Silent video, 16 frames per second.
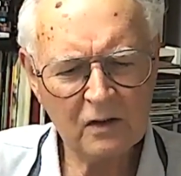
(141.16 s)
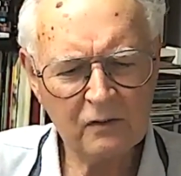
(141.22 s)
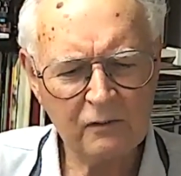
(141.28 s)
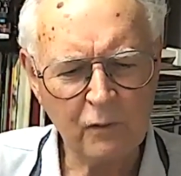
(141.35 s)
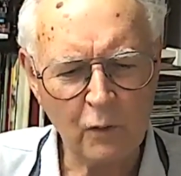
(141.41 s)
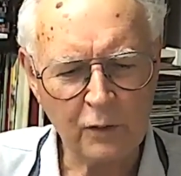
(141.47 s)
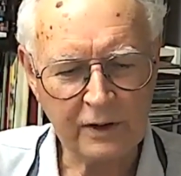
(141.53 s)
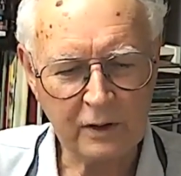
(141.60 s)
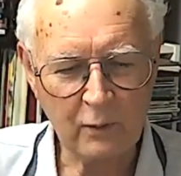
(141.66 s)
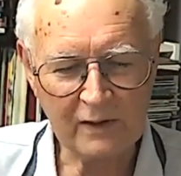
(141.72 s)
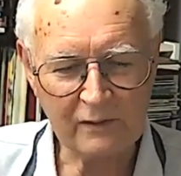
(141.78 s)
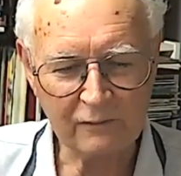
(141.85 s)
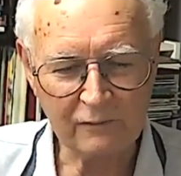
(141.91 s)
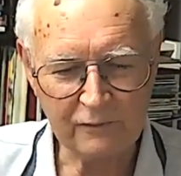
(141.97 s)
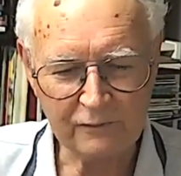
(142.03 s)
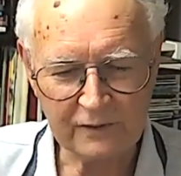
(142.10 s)
40 to
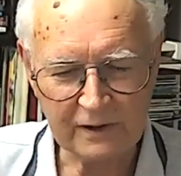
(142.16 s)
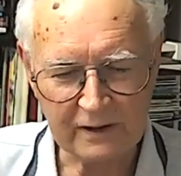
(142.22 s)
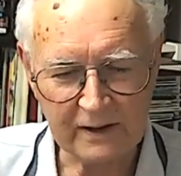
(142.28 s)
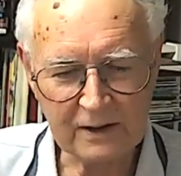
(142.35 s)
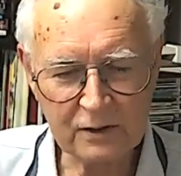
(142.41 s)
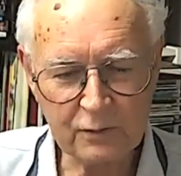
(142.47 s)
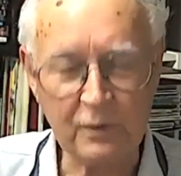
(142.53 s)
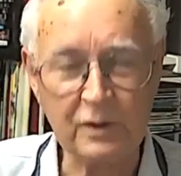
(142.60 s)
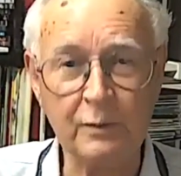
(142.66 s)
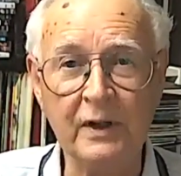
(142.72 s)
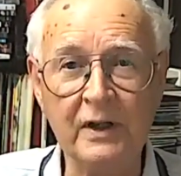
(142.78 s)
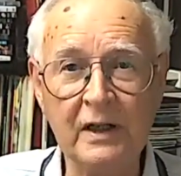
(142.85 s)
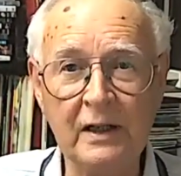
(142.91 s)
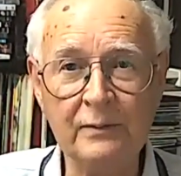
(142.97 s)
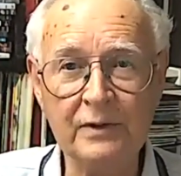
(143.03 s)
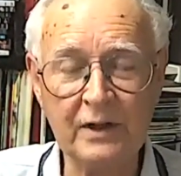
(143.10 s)
150 lens, which
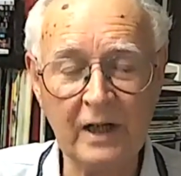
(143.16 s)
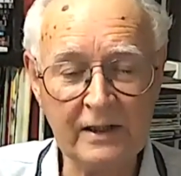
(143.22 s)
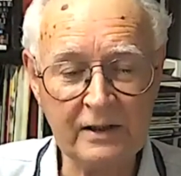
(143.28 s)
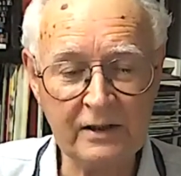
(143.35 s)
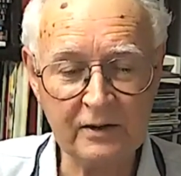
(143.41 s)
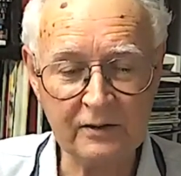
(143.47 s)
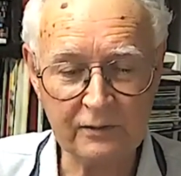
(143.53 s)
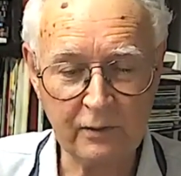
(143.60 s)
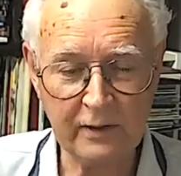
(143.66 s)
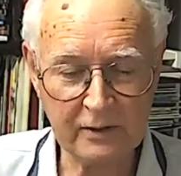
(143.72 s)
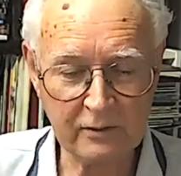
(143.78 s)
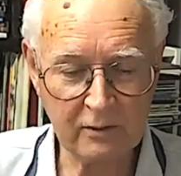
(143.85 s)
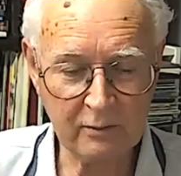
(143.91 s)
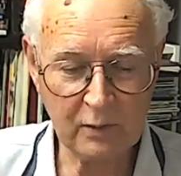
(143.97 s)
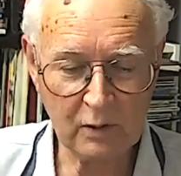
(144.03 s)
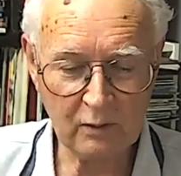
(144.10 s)
becomes an 80 to
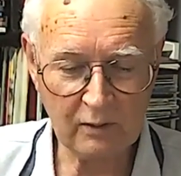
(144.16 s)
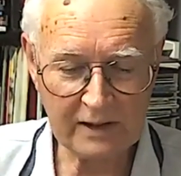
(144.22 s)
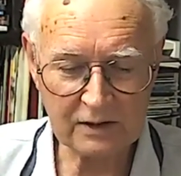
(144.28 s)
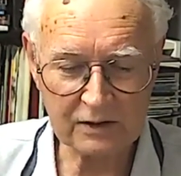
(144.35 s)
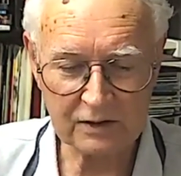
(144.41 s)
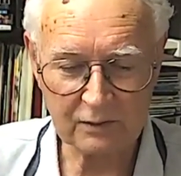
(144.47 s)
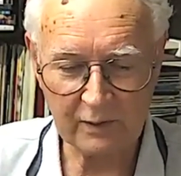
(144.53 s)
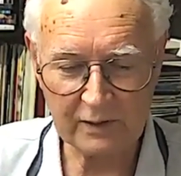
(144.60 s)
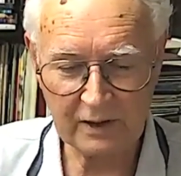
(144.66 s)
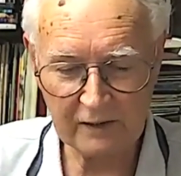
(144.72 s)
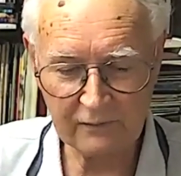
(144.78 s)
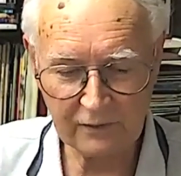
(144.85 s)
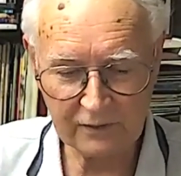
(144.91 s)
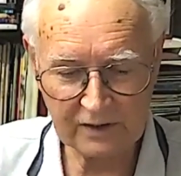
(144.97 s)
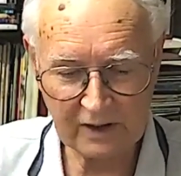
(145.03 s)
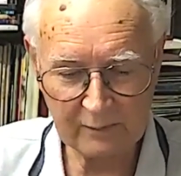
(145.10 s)
300mm lens when you have
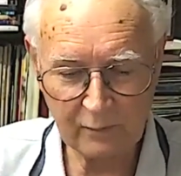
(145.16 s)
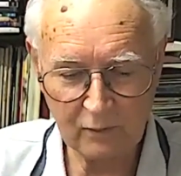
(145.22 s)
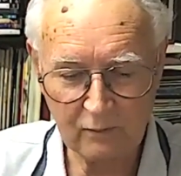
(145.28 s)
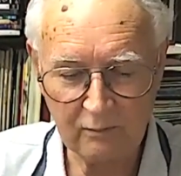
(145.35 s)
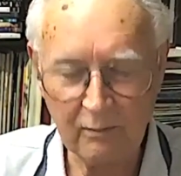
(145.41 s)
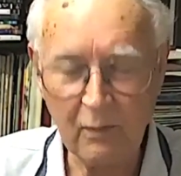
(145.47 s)
the double